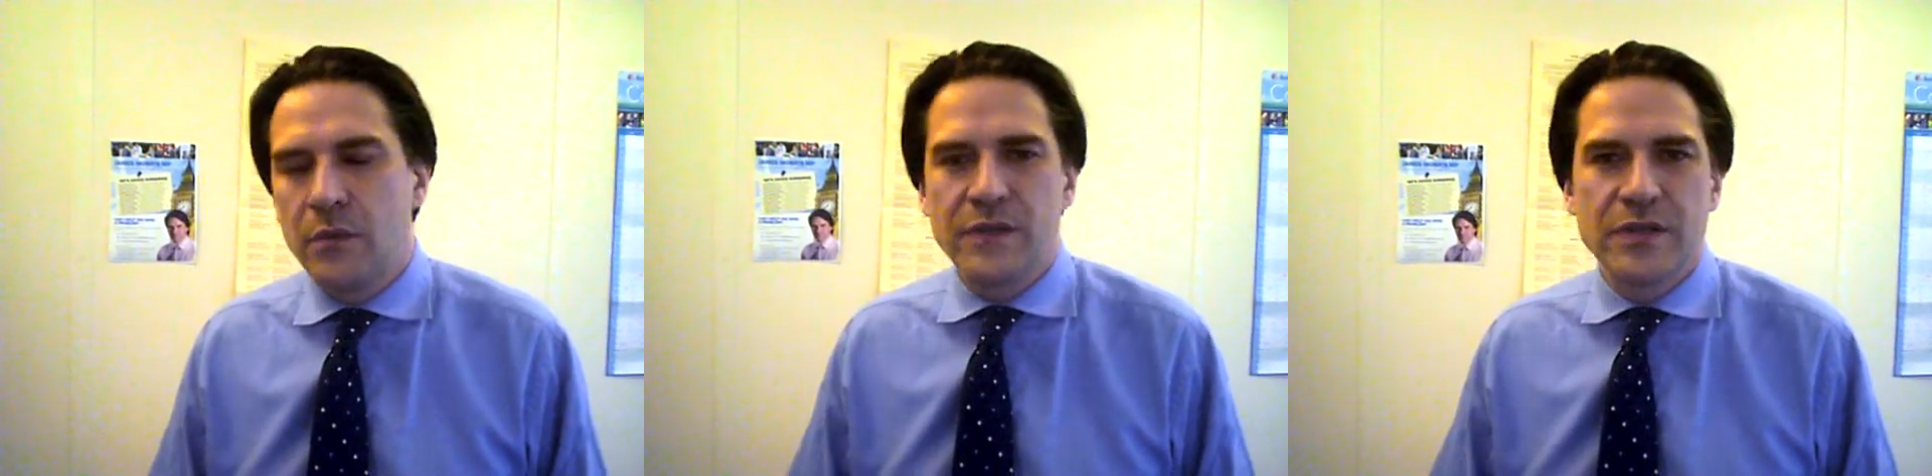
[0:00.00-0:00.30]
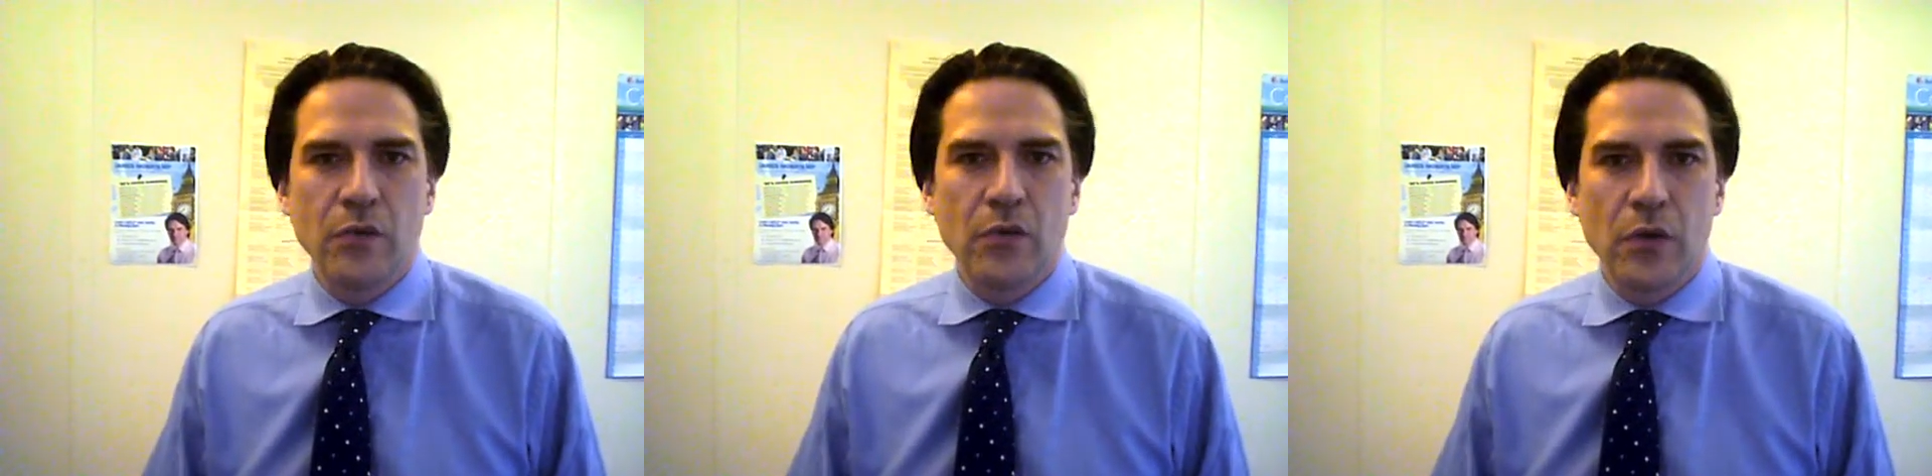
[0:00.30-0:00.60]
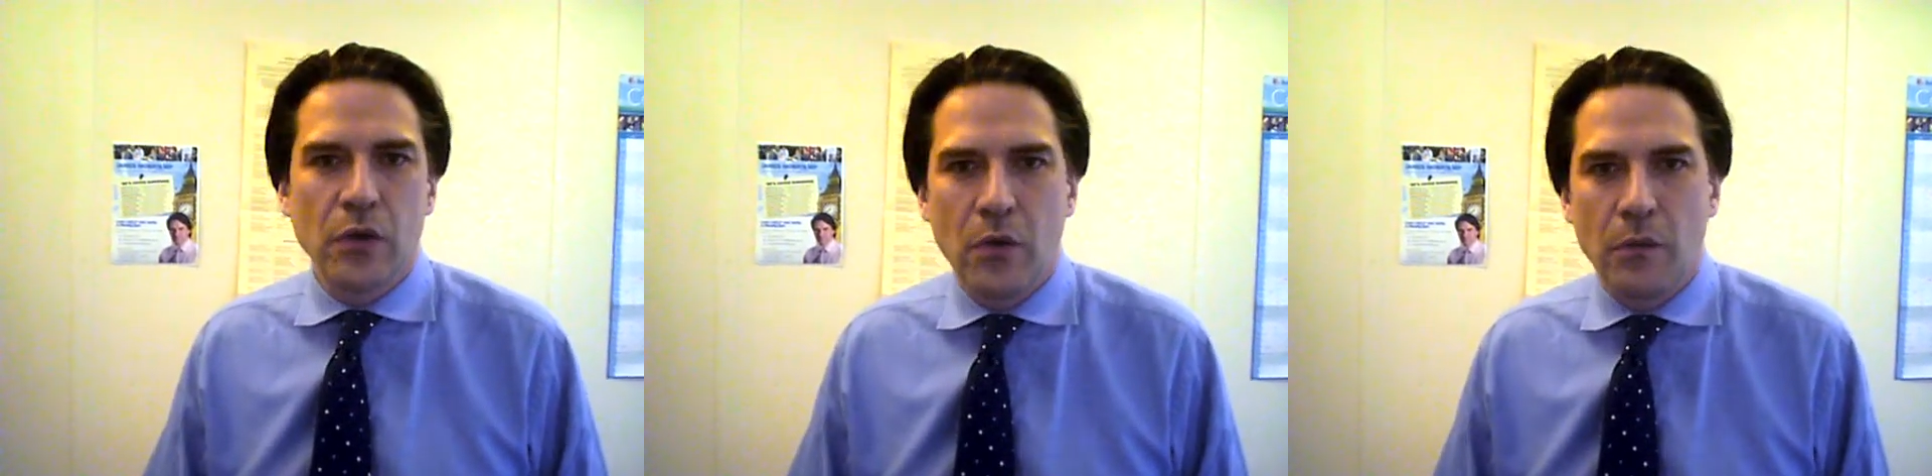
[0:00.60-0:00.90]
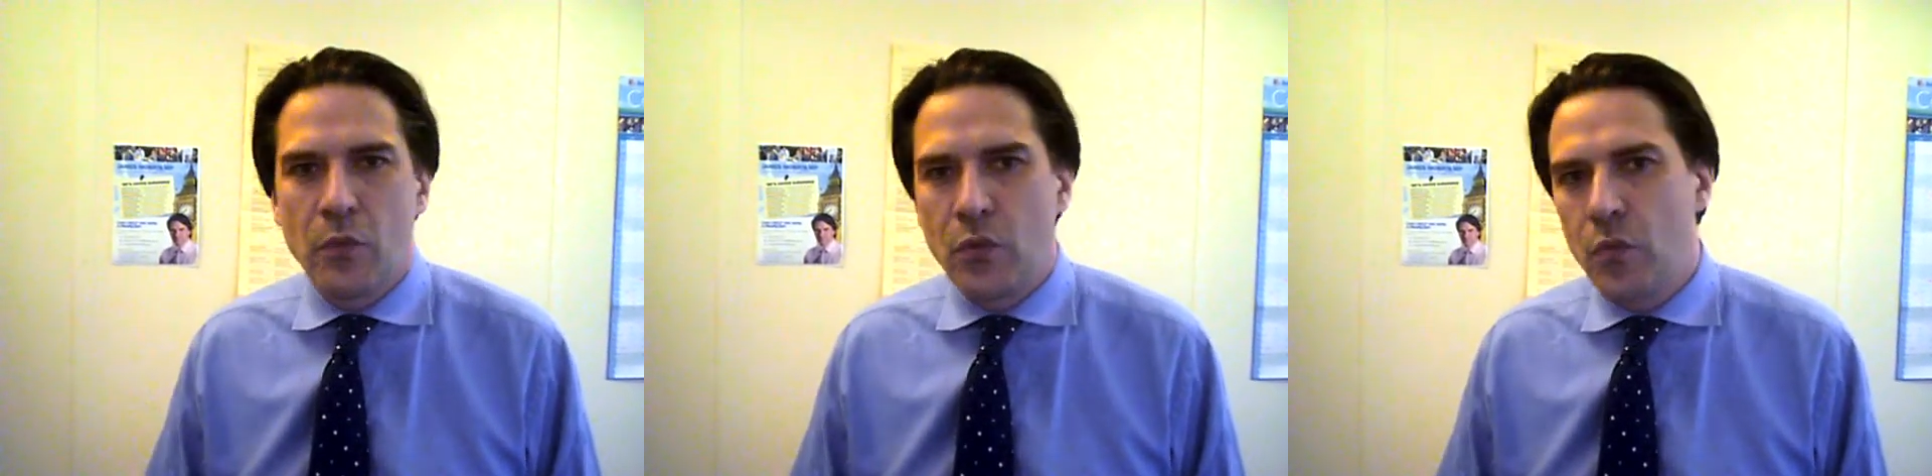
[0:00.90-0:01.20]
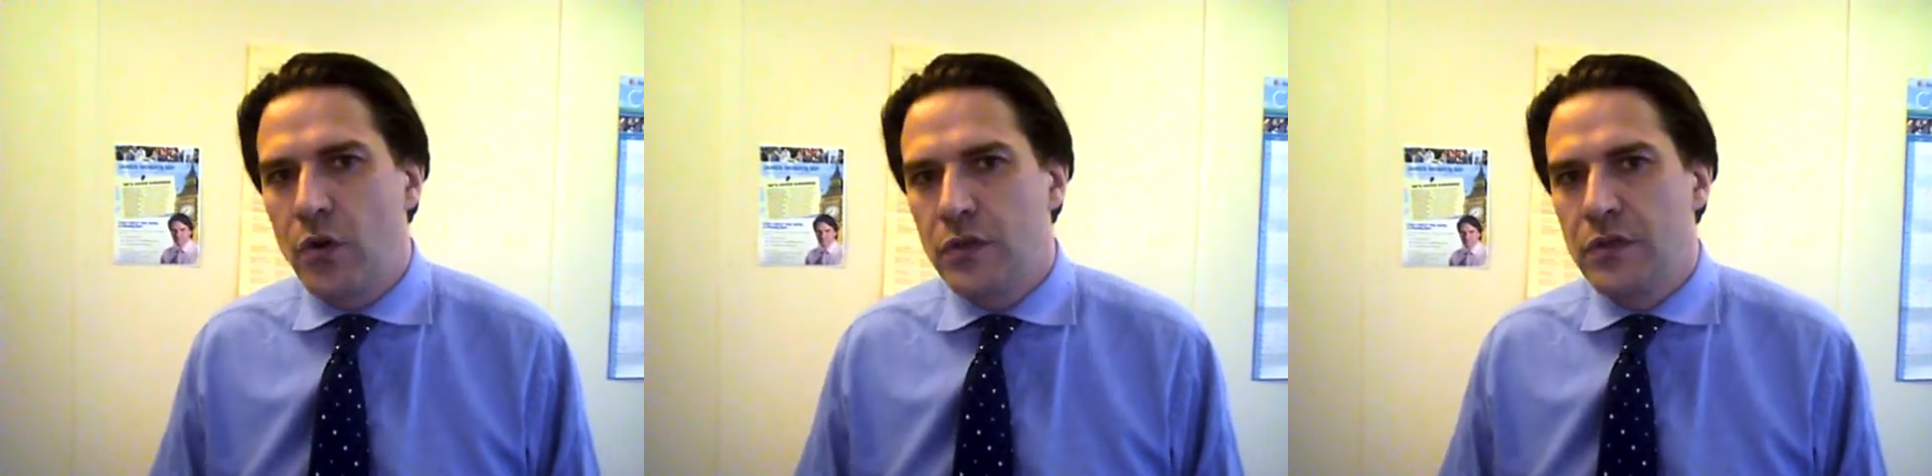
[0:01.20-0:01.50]
We've still got a lot more
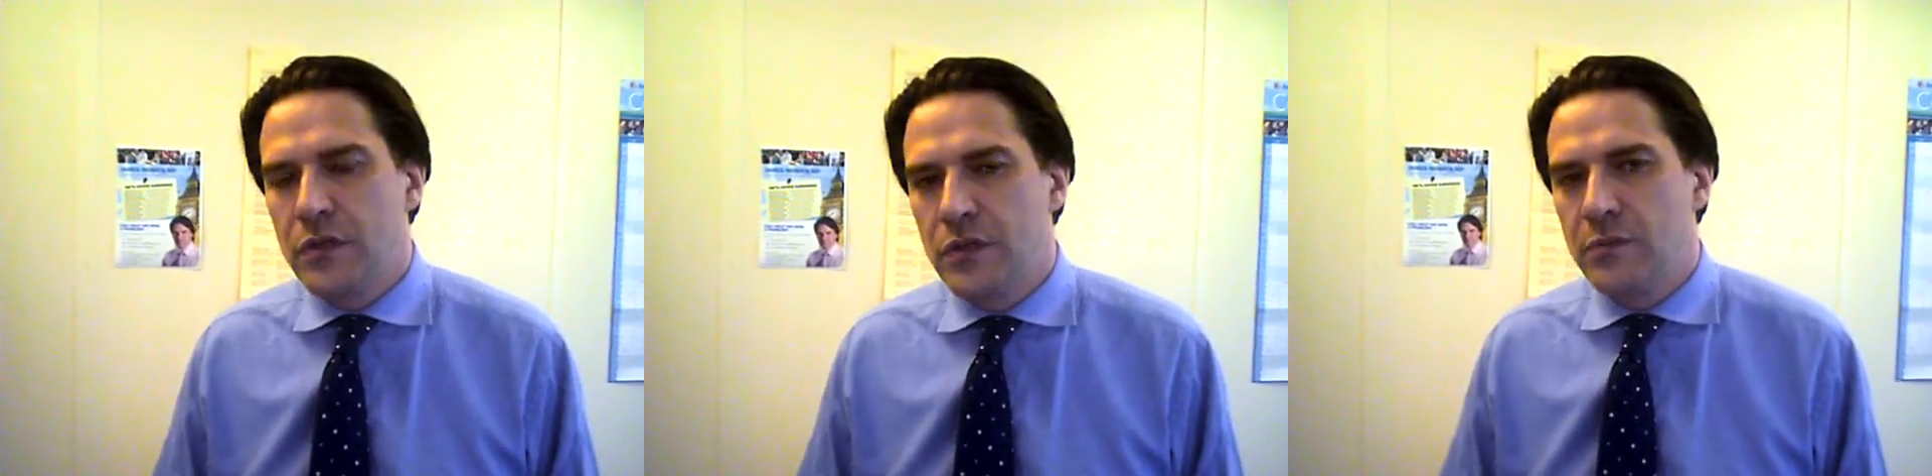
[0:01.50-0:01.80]
work to do,